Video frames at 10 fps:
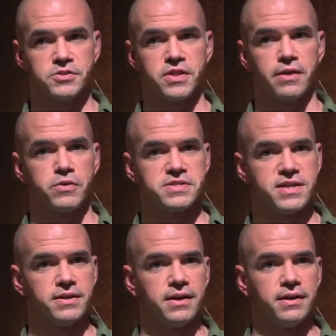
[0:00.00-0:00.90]
So they
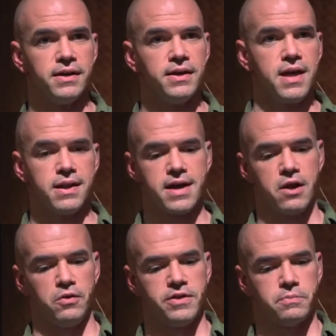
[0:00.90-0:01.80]
rescinded not
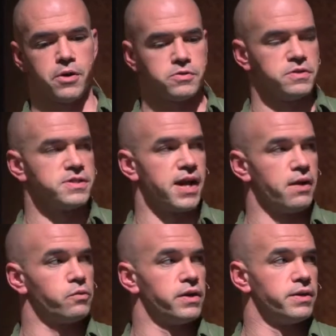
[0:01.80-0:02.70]
only the parcels that I
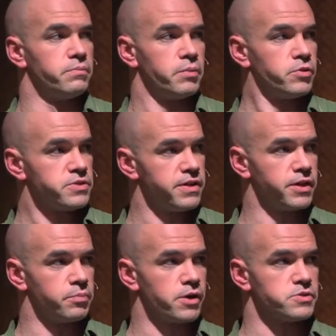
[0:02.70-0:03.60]
won, but most of the
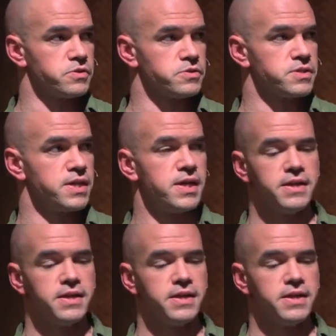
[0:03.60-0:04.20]
other parcels